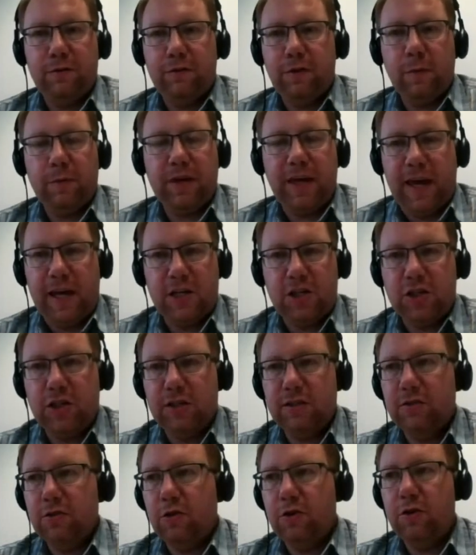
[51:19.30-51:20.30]

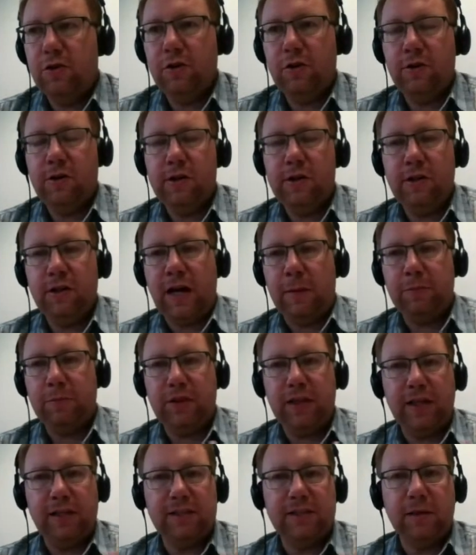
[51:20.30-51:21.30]
caches, or
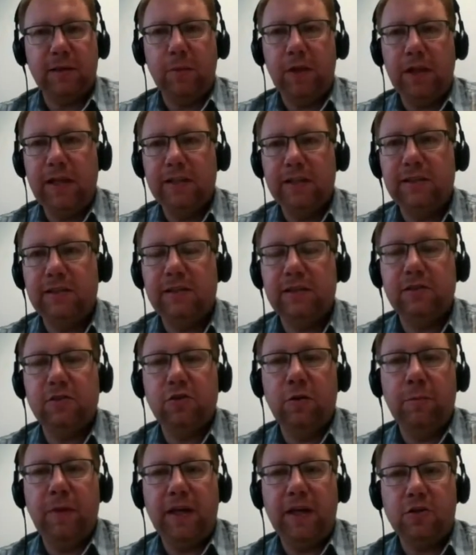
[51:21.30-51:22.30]
update some lists,
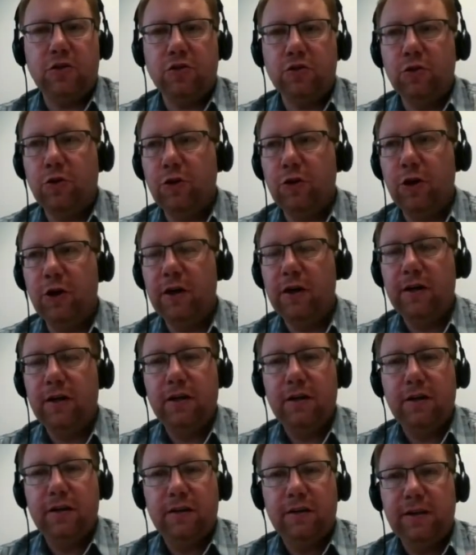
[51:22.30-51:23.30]
or make sure
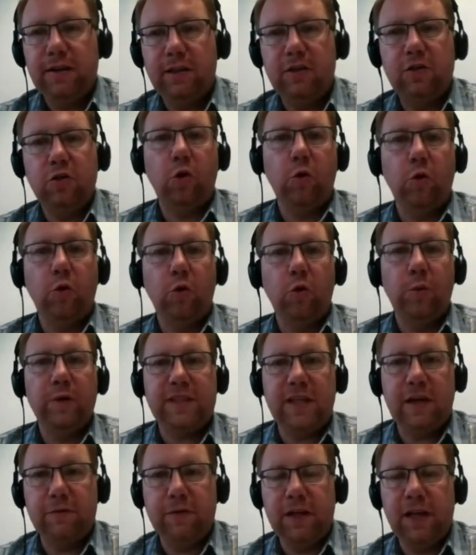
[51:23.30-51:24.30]
that you always
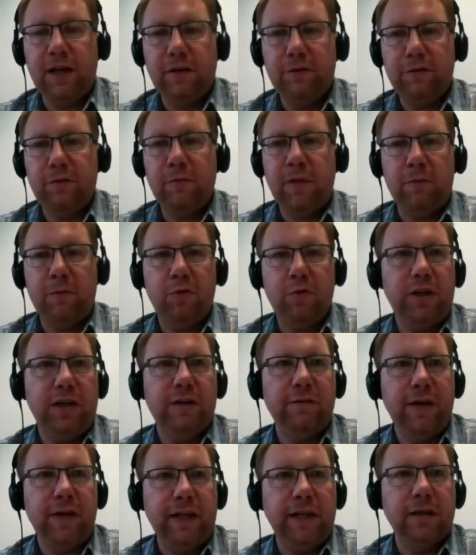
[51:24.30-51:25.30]
have enough memory
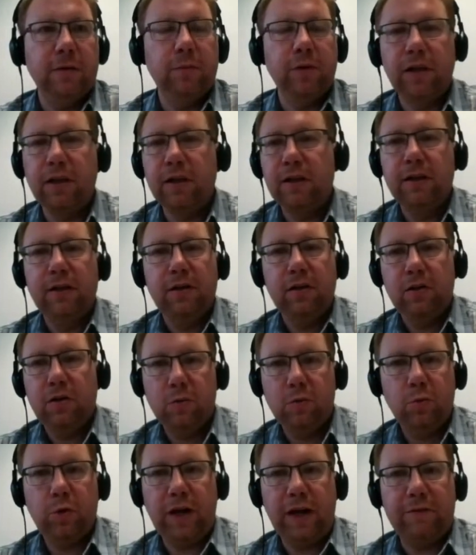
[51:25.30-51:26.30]
available,
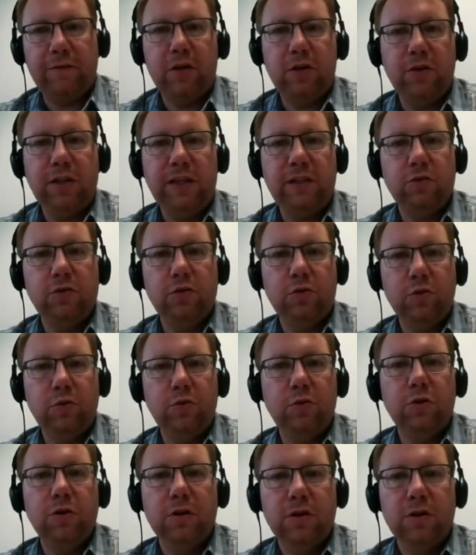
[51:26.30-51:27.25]
whatever you need to do.